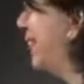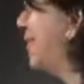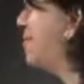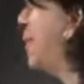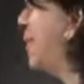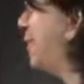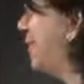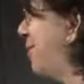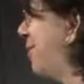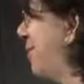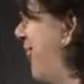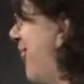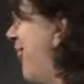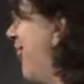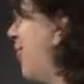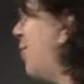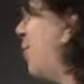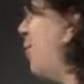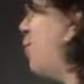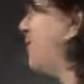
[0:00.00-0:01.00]
amount of
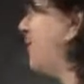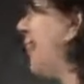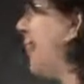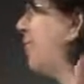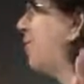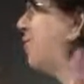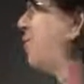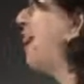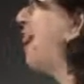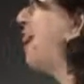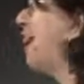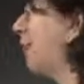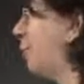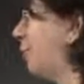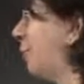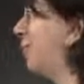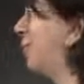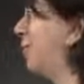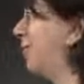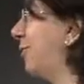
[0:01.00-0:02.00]
data. We always have a finite
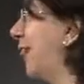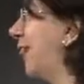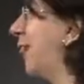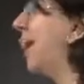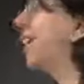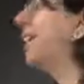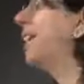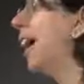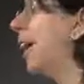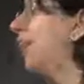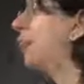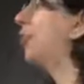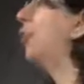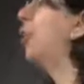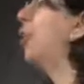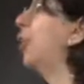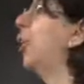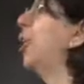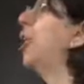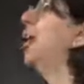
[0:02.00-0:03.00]
amount of data.
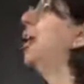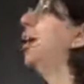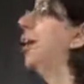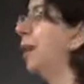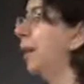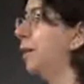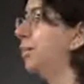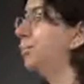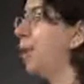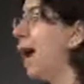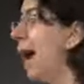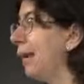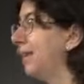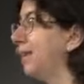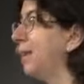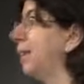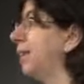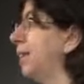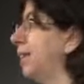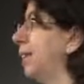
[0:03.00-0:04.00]
Therefore, in
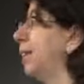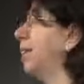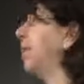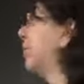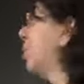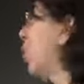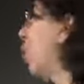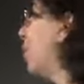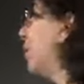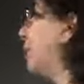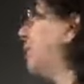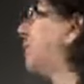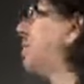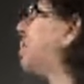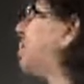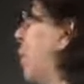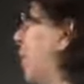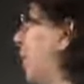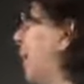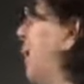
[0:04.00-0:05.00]
practice, it is always a
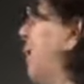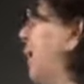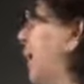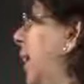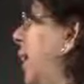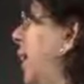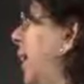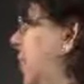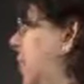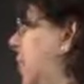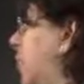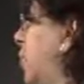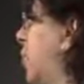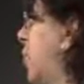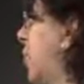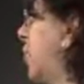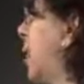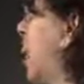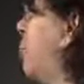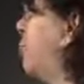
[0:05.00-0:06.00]
smart idea to
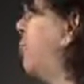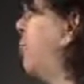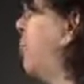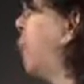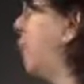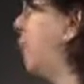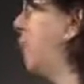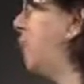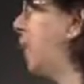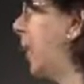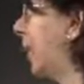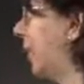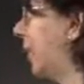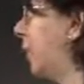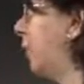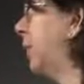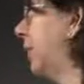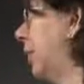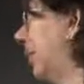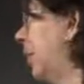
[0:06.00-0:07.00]
use some form of
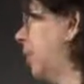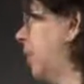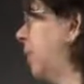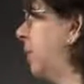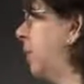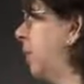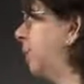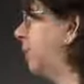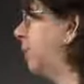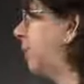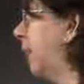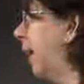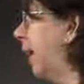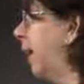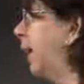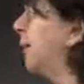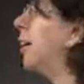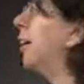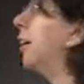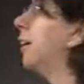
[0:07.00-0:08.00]
regularization.
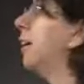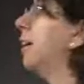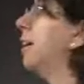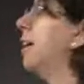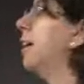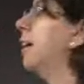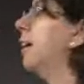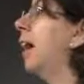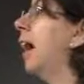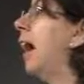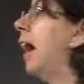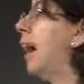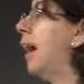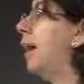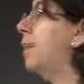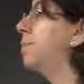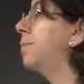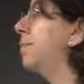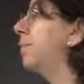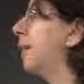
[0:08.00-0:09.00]
Okay.
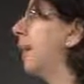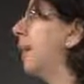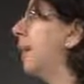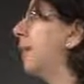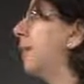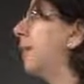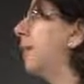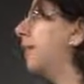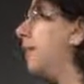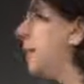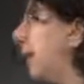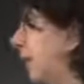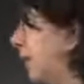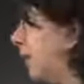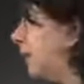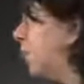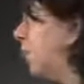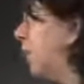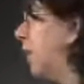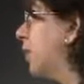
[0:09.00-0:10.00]
Um, the
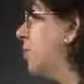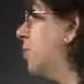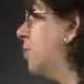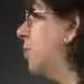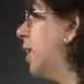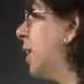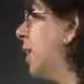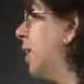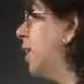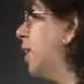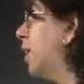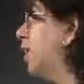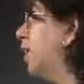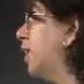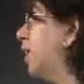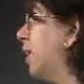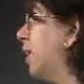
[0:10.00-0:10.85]
second question,